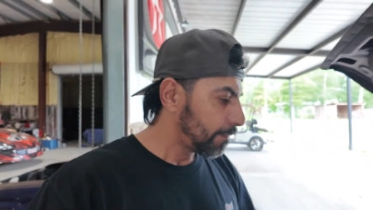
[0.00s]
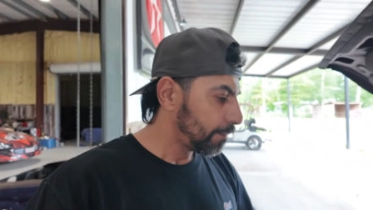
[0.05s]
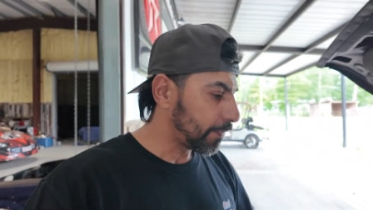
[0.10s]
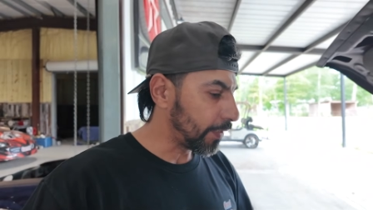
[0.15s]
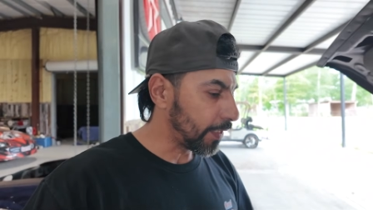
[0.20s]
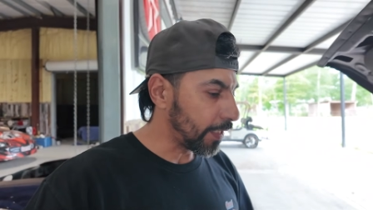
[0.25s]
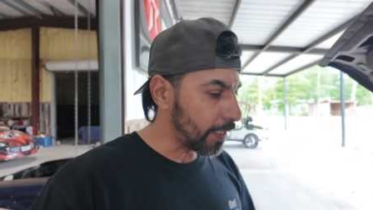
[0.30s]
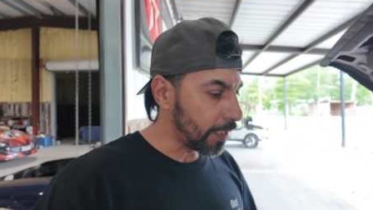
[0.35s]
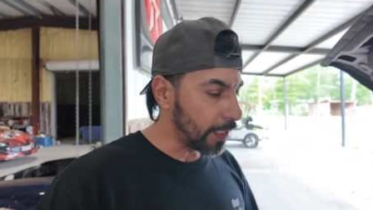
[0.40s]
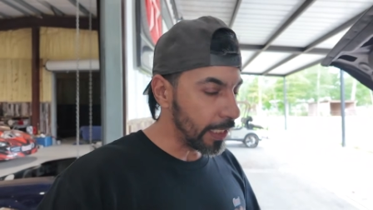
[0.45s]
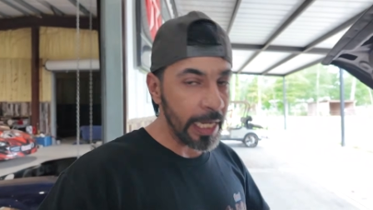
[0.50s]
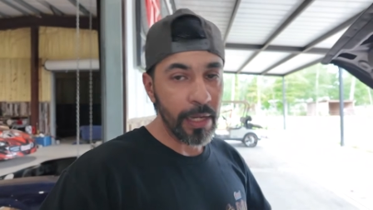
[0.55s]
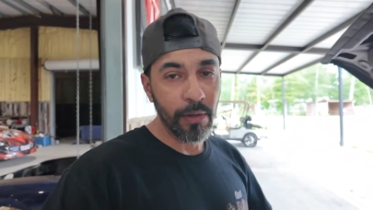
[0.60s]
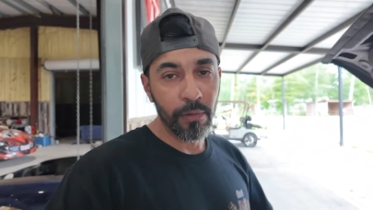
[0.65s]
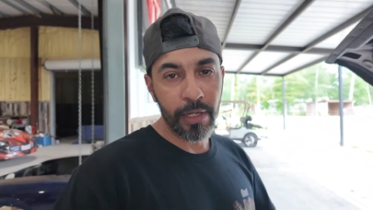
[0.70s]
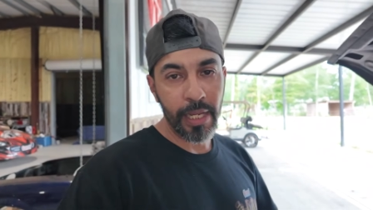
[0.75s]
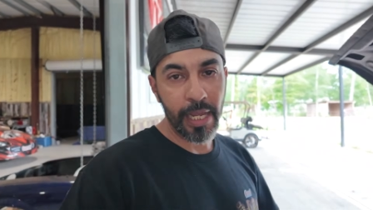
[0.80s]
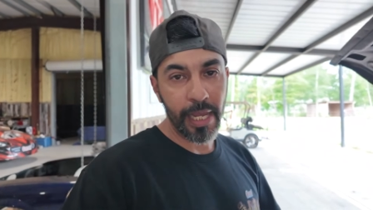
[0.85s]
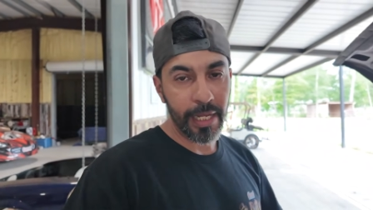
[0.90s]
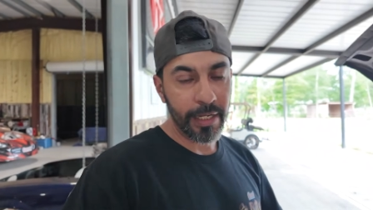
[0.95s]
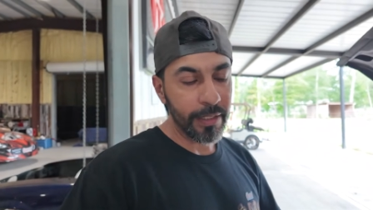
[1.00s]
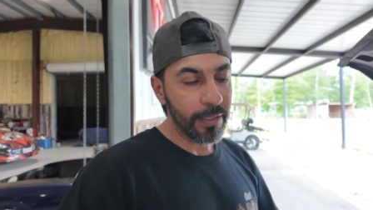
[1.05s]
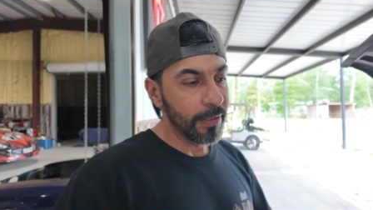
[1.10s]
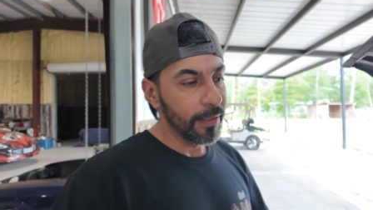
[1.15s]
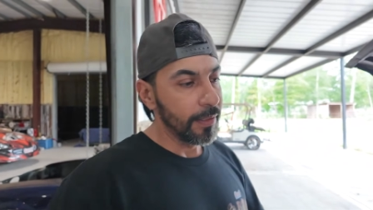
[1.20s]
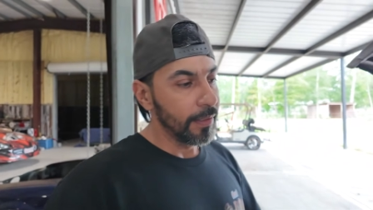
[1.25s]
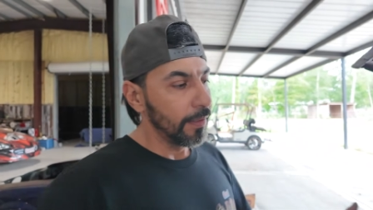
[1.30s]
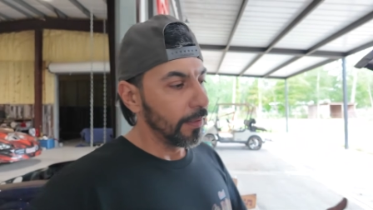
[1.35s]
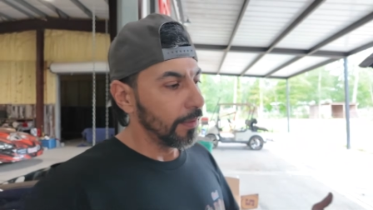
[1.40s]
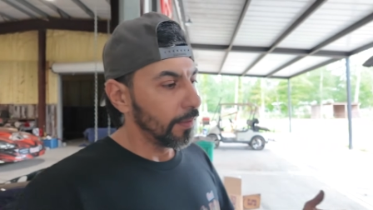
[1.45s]
the Hellcat,
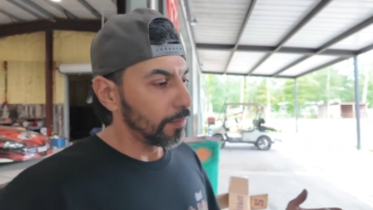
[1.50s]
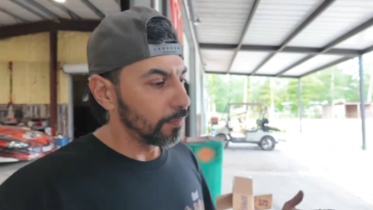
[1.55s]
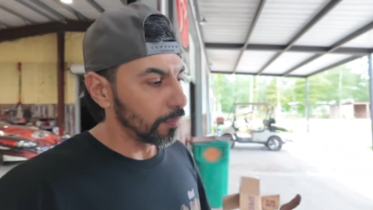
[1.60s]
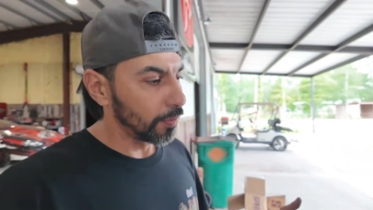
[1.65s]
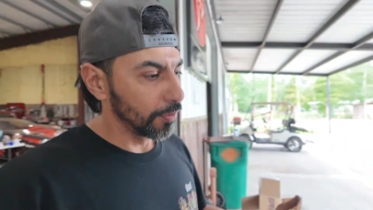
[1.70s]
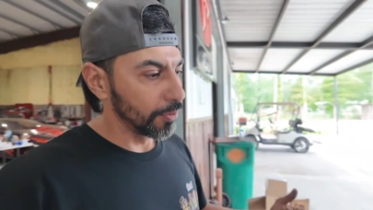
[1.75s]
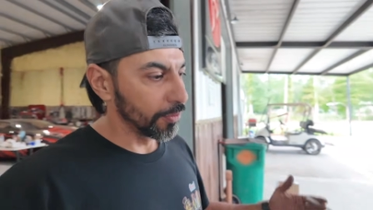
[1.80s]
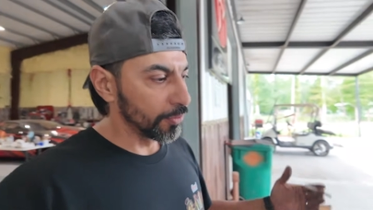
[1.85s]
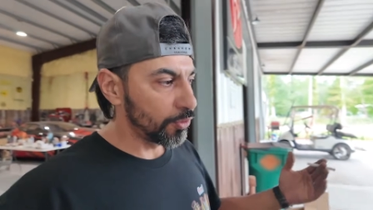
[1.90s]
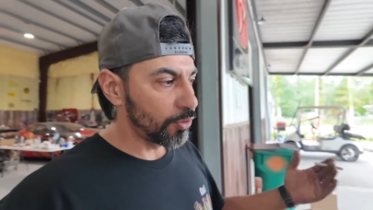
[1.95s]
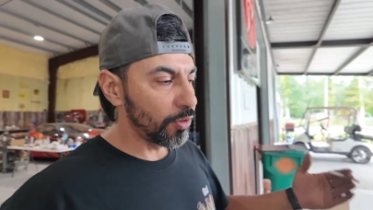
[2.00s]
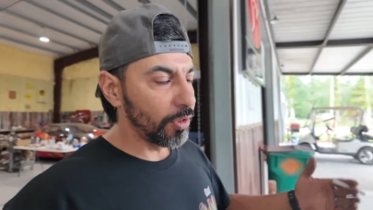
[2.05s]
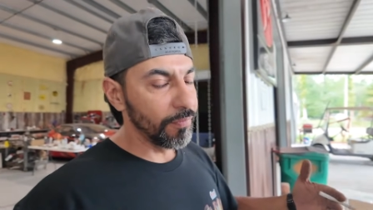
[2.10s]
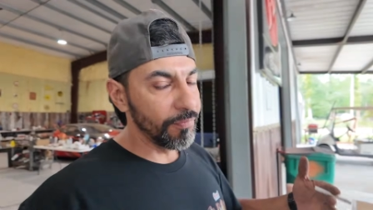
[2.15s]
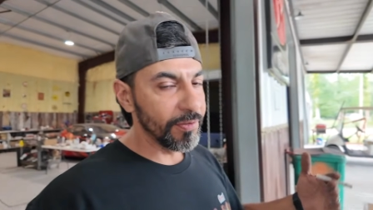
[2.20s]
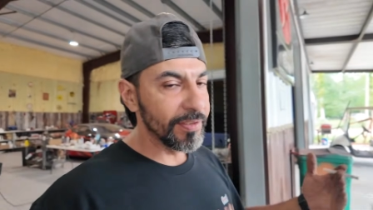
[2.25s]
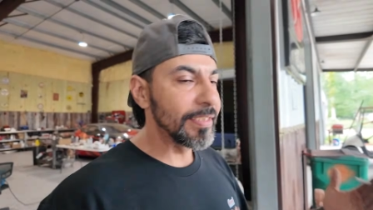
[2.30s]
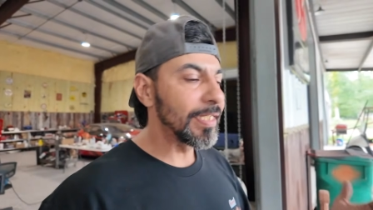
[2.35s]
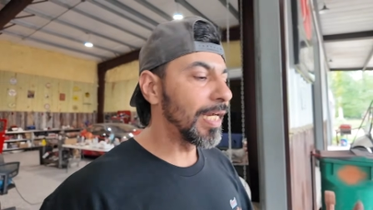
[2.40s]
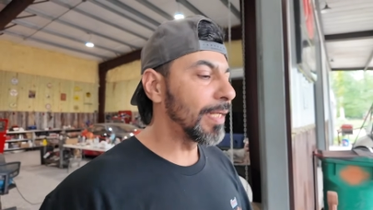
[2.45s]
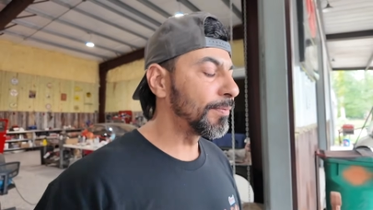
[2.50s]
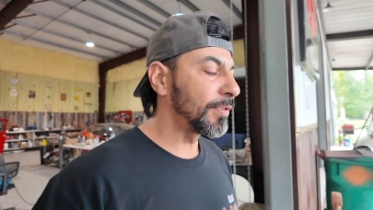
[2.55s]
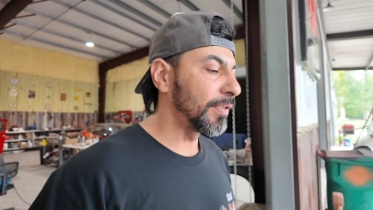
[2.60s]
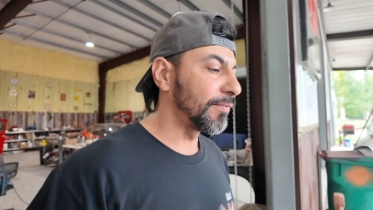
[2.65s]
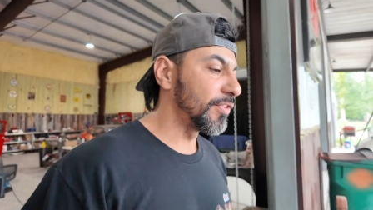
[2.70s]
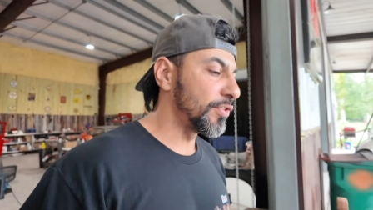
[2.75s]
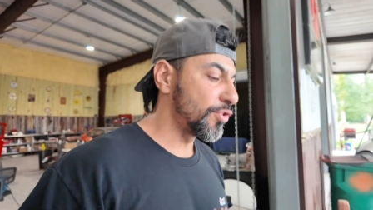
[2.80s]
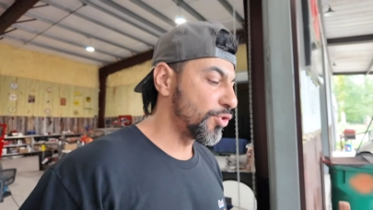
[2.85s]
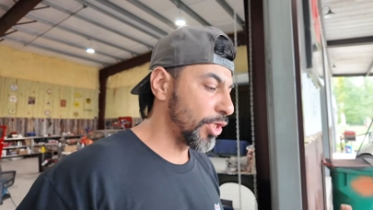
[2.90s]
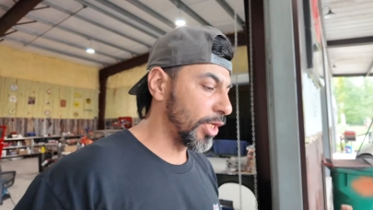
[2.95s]
well, there's two different types
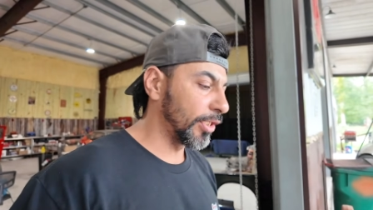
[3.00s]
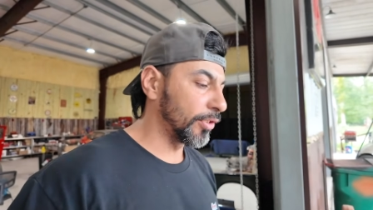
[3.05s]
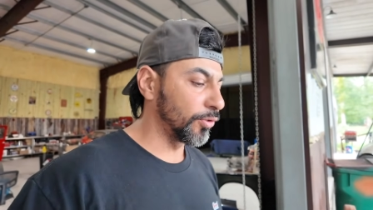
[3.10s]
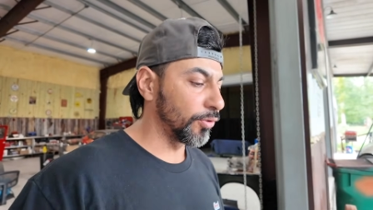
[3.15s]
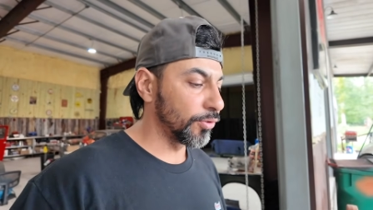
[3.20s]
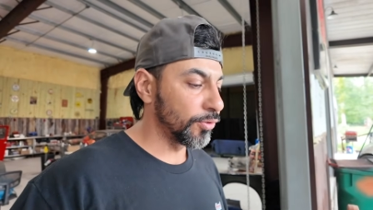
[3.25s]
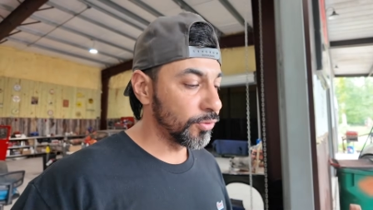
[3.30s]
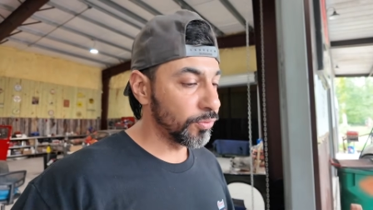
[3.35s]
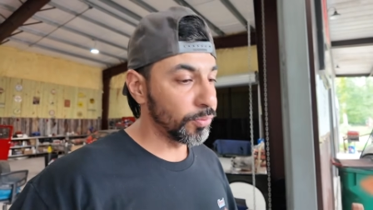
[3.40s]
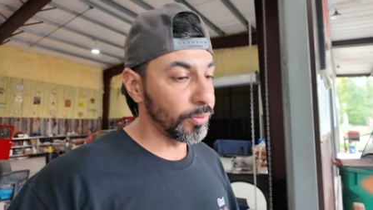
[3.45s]
of injectors,